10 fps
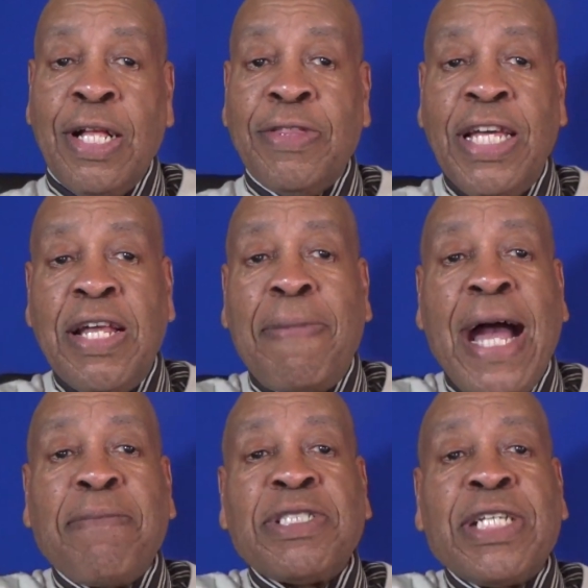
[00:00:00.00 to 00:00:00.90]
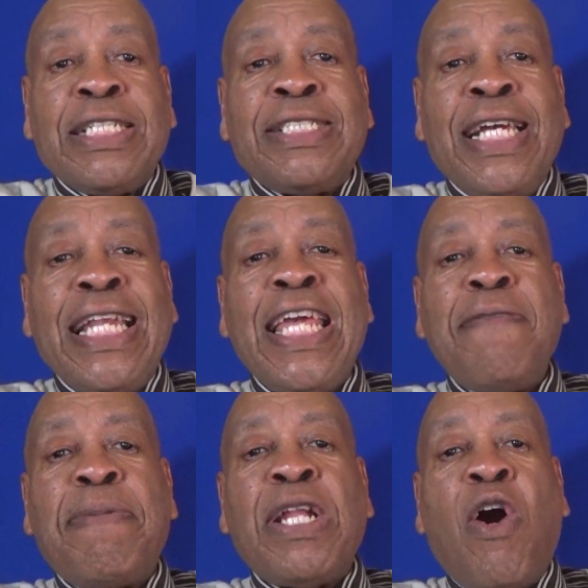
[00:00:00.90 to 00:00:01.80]
Then the Bible says, then he
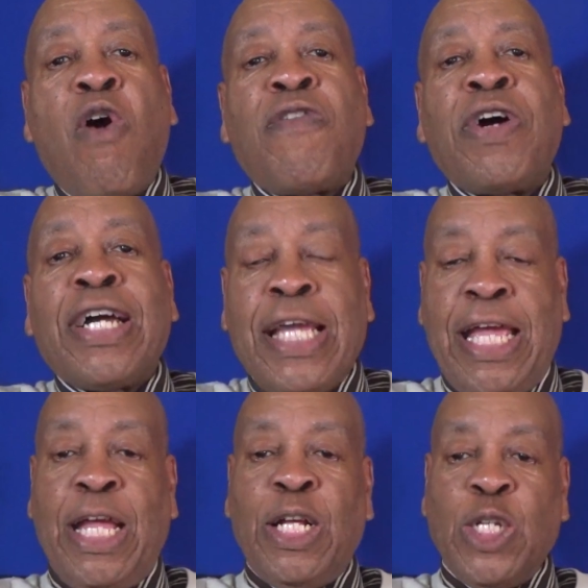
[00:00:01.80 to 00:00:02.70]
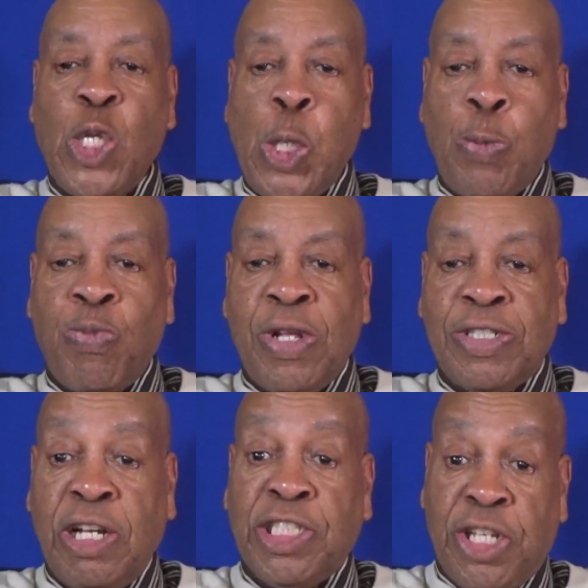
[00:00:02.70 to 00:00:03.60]
bent over again.
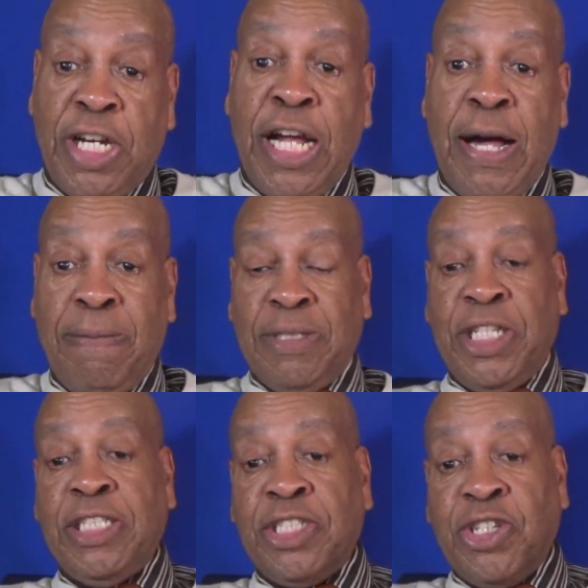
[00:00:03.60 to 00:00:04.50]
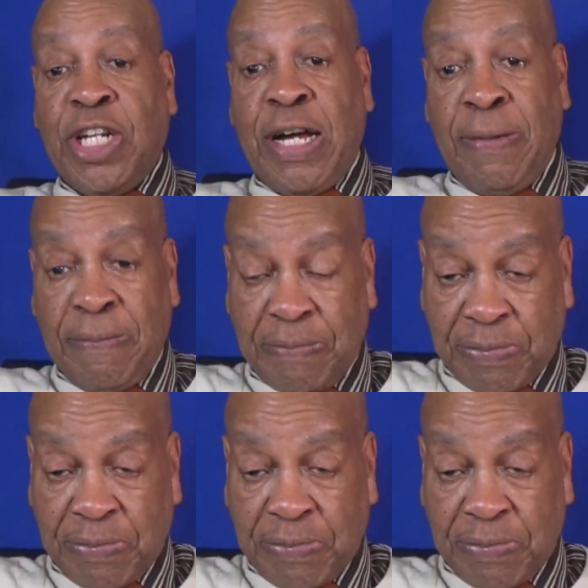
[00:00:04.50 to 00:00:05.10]
So he stood up, Jesus stood up,